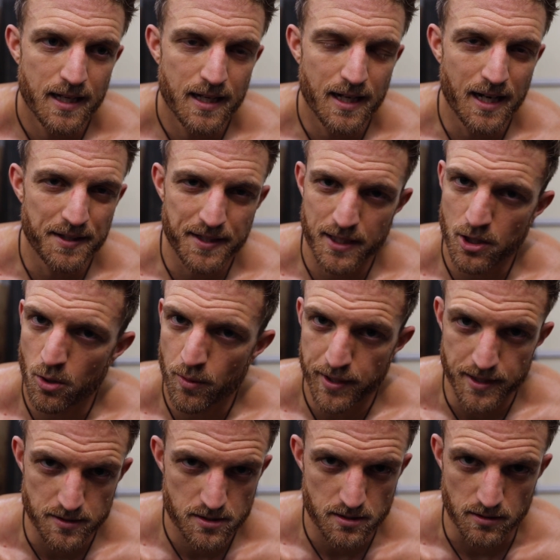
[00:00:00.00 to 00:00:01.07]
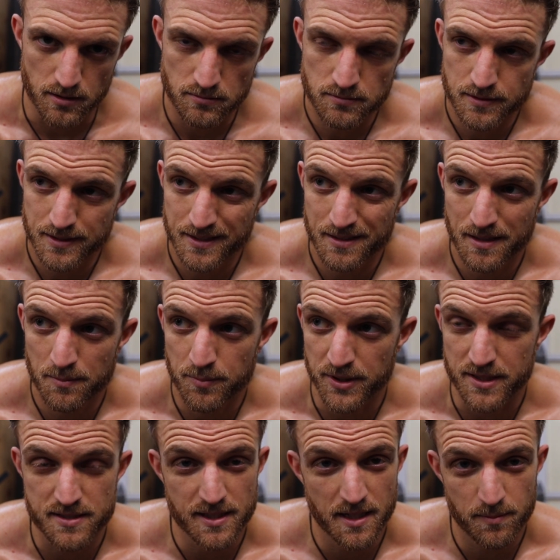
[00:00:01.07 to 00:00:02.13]
and then go at it slow. But
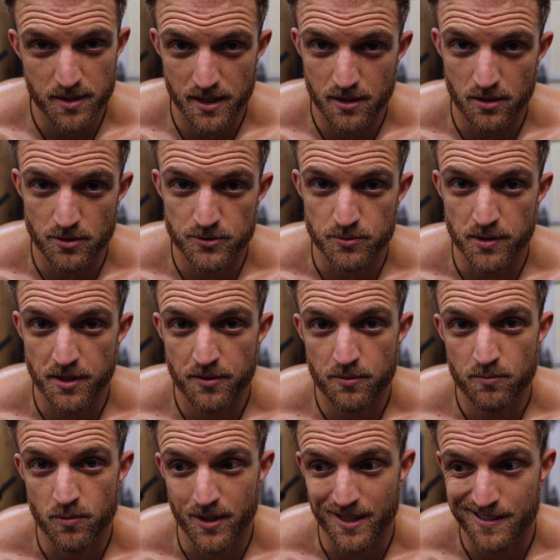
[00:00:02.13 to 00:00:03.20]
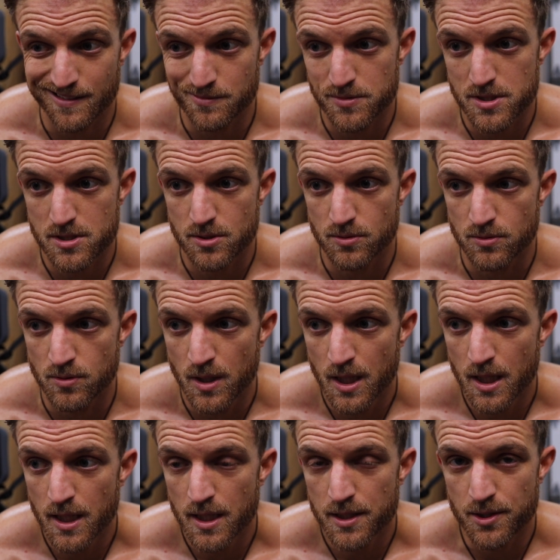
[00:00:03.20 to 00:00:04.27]
the same thing goes with when it comes to
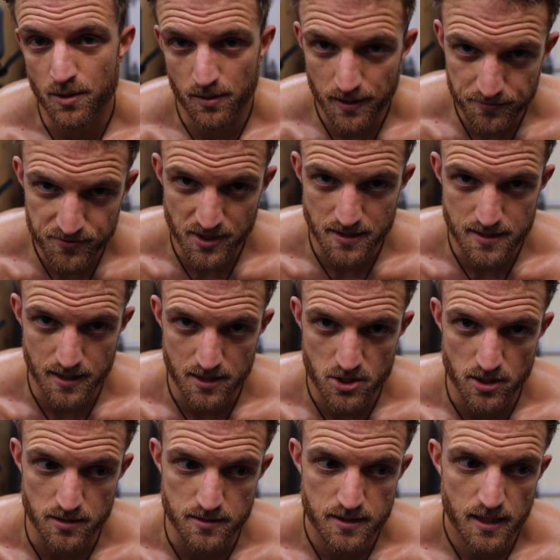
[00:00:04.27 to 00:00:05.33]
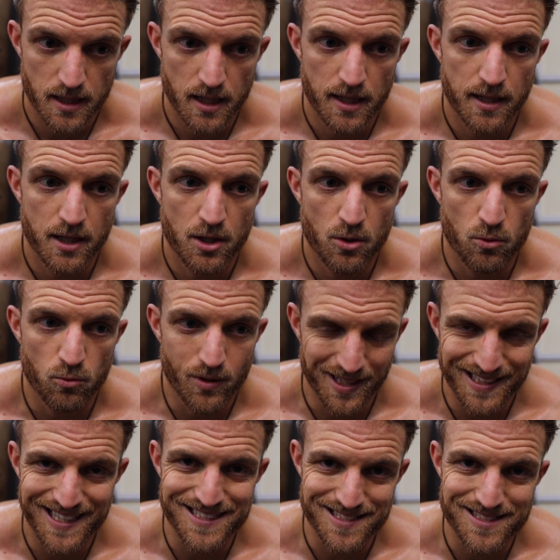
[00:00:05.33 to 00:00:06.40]
your lifting sessions.
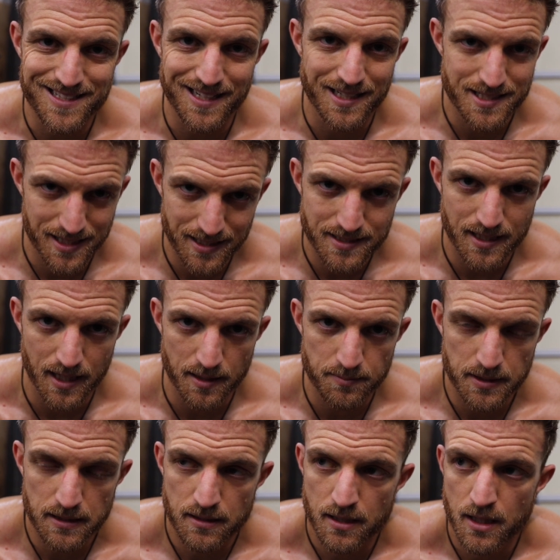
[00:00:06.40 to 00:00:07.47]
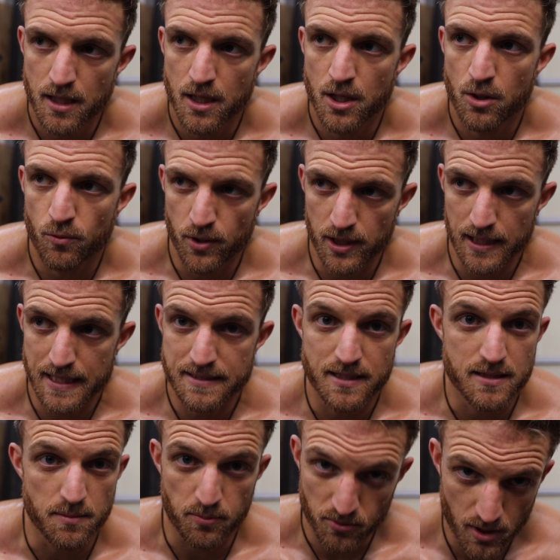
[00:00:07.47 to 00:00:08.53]
Realize it's gonna take time, realize
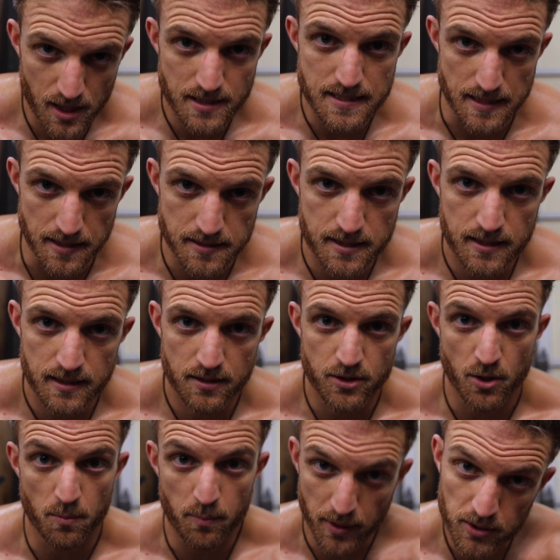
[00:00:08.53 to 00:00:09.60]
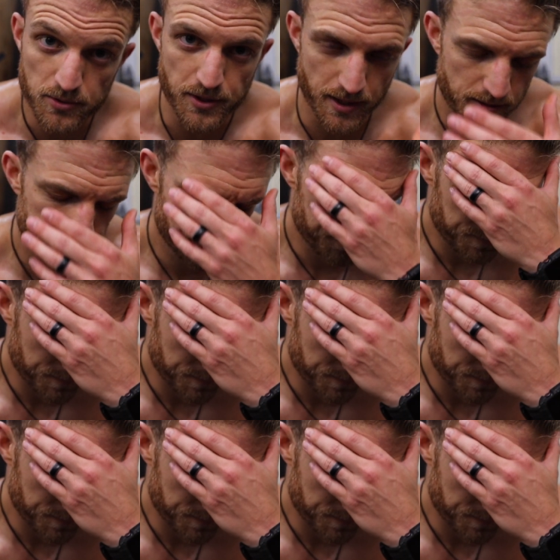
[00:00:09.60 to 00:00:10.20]
it's a process, you're building,